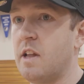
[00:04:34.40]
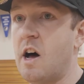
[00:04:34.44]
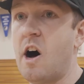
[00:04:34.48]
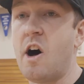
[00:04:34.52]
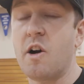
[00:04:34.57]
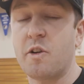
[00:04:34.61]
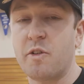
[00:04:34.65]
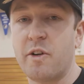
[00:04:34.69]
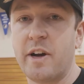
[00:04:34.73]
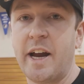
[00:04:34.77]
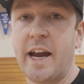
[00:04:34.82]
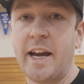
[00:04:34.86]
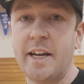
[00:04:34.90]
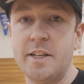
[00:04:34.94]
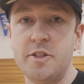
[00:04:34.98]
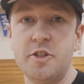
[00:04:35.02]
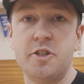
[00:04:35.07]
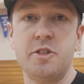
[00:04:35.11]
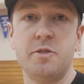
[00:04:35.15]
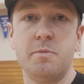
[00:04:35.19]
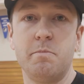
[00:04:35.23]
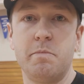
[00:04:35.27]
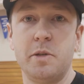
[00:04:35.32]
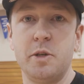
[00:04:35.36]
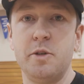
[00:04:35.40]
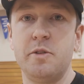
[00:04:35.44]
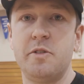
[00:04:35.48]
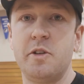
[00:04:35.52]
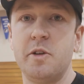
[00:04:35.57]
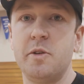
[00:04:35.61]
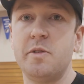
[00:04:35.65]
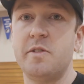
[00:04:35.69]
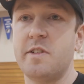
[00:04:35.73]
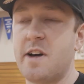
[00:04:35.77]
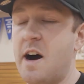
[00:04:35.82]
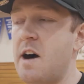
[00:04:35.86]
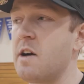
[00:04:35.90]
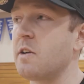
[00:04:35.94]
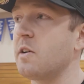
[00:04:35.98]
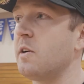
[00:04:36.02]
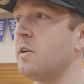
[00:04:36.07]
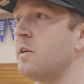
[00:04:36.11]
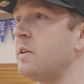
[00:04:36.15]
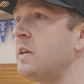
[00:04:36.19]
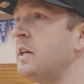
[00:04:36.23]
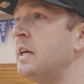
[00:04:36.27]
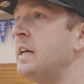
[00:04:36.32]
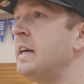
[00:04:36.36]
long-range Bluetooth
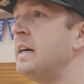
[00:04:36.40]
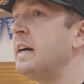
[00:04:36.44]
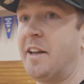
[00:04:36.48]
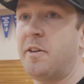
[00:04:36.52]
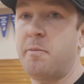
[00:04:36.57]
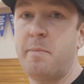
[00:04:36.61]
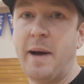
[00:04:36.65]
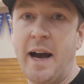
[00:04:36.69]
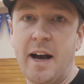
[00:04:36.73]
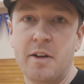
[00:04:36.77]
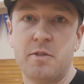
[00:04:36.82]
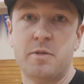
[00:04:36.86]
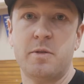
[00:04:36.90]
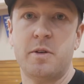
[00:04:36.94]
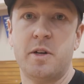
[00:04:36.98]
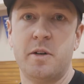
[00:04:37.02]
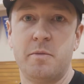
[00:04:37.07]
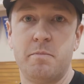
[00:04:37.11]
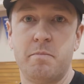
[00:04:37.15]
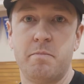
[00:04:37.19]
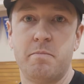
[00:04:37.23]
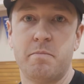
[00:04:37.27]
dongle that's password